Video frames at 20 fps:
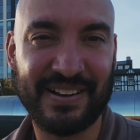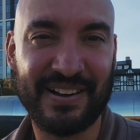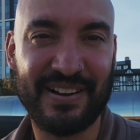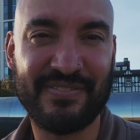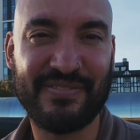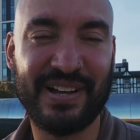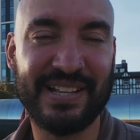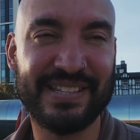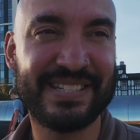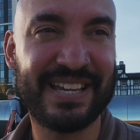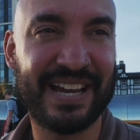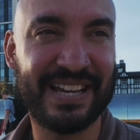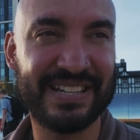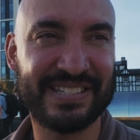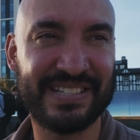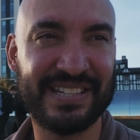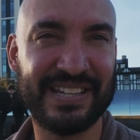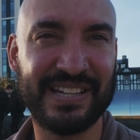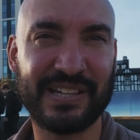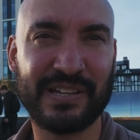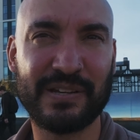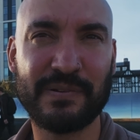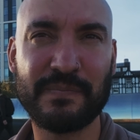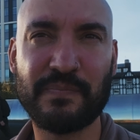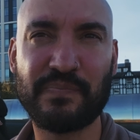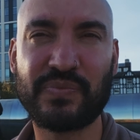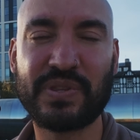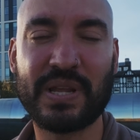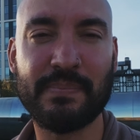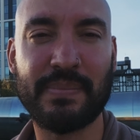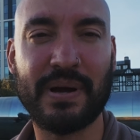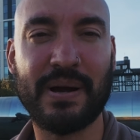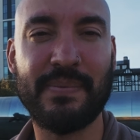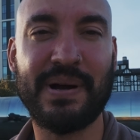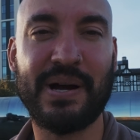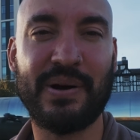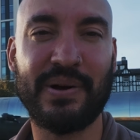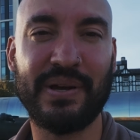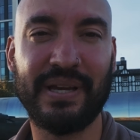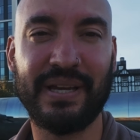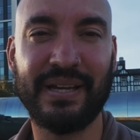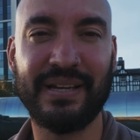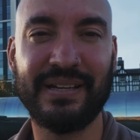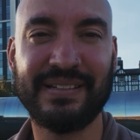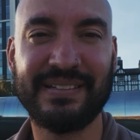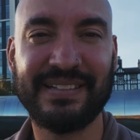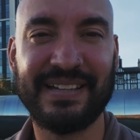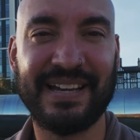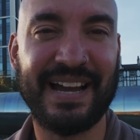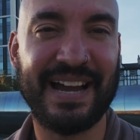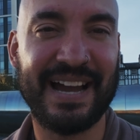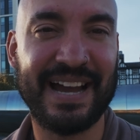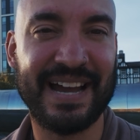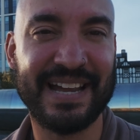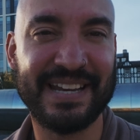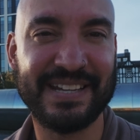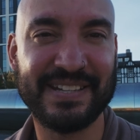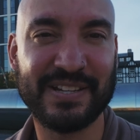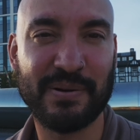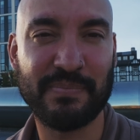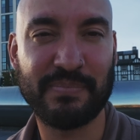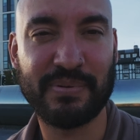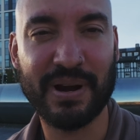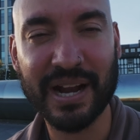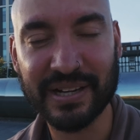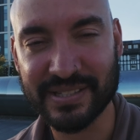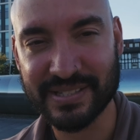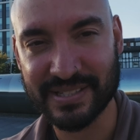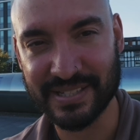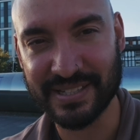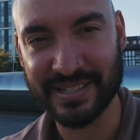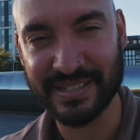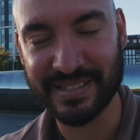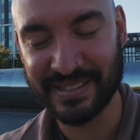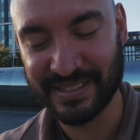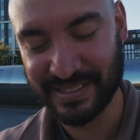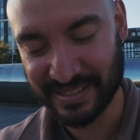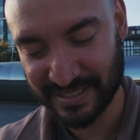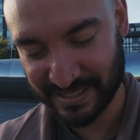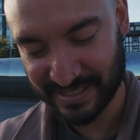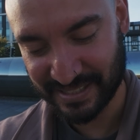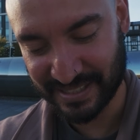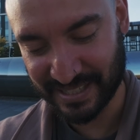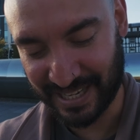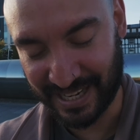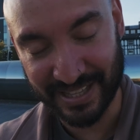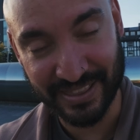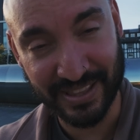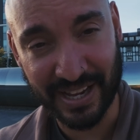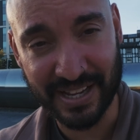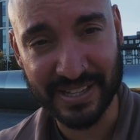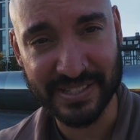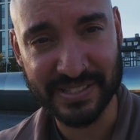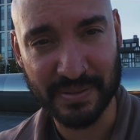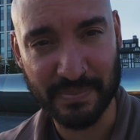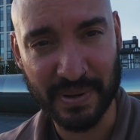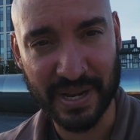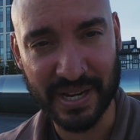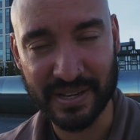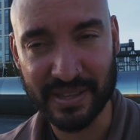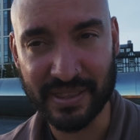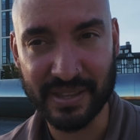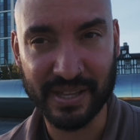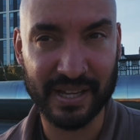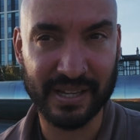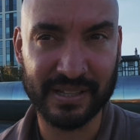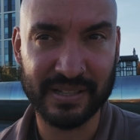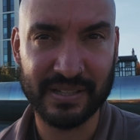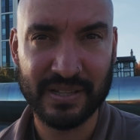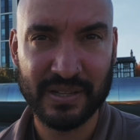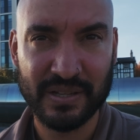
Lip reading: are fantastic, but I'm out here and I'm practicing, and that is the main thing.